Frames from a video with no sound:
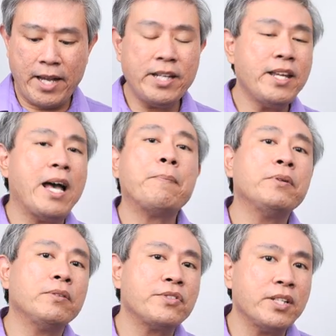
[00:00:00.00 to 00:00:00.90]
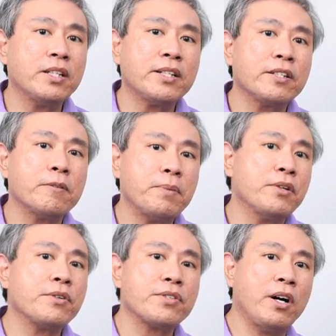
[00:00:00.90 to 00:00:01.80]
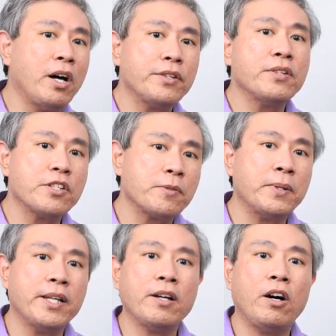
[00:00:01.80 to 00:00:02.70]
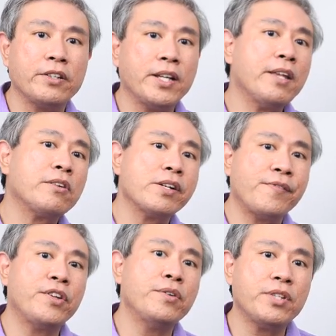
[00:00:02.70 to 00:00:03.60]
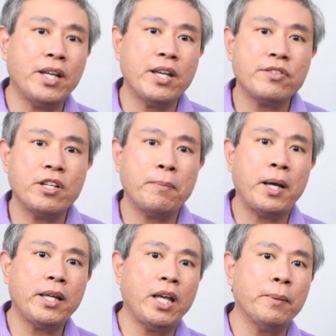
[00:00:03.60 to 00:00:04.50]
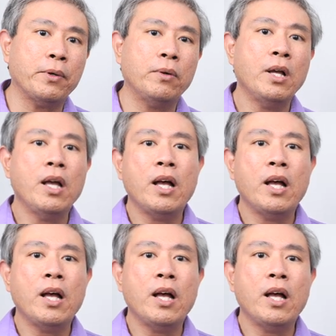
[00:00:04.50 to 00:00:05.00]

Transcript: any Apple Silicon computers onto display altogether if you're using HDMI cable.